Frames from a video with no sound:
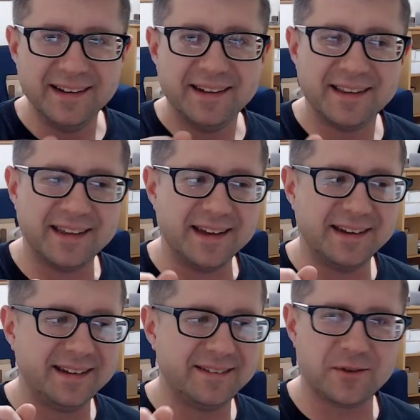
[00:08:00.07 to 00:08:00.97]

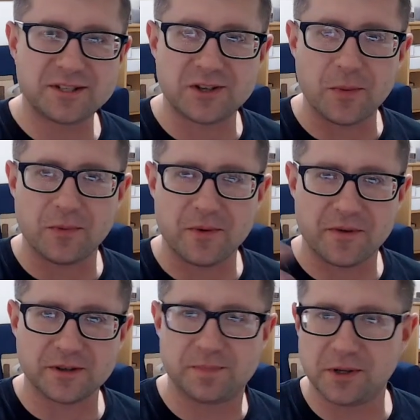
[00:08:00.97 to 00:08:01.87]

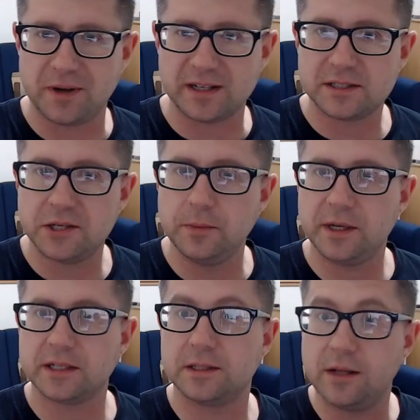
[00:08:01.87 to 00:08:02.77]
reverse Blue Eyes Toon,
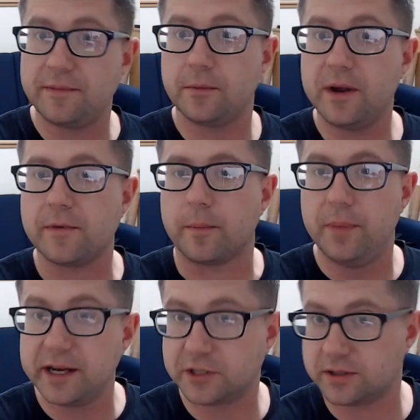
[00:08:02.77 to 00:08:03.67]
because Ulevo, we have a
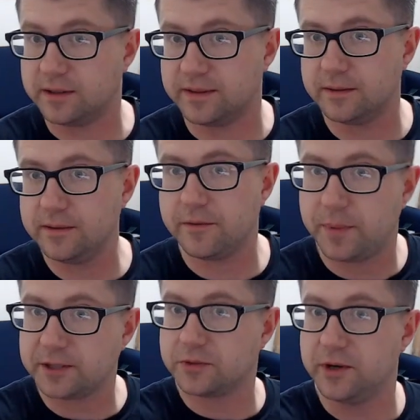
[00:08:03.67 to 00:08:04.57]
picture of it. We have a
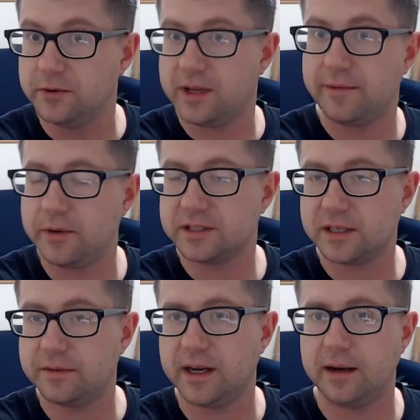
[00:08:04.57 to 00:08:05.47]
picture when Ulevo was
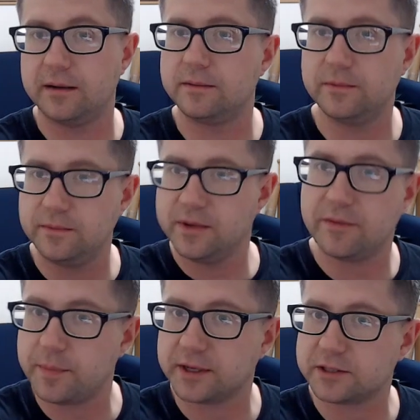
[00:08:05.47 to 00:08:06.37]
given out. We have
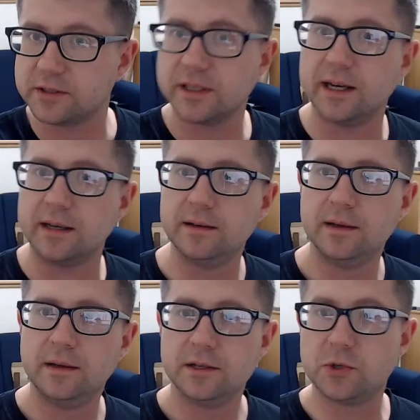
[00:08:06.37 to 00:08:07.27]
a picture of that.
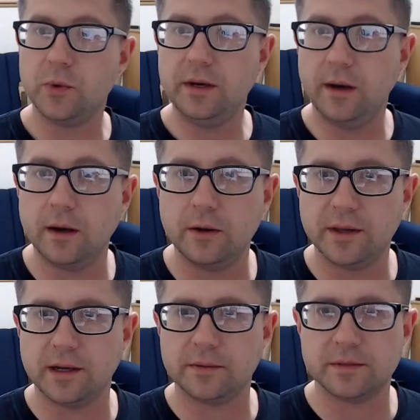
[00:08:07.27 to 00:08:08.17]
So we know
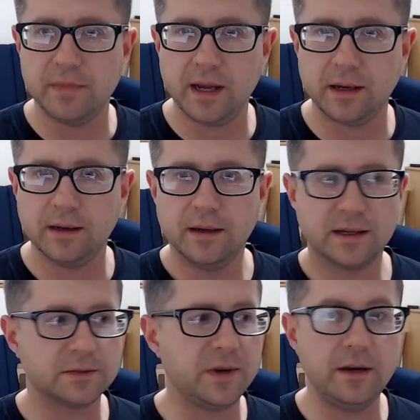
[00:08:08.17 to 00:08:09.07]
that it was made
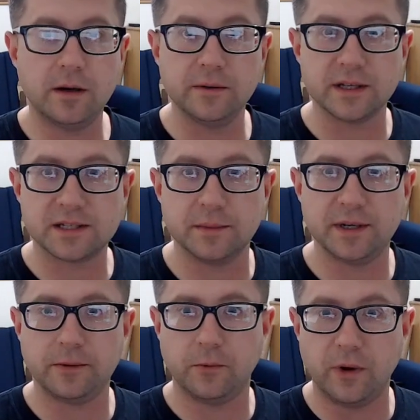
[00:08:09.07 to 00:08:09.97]
because we know that
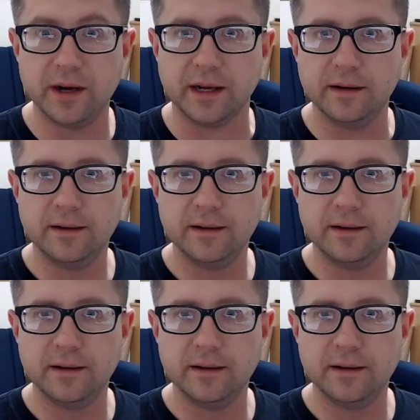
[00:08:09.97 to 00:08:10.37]
somebody won it.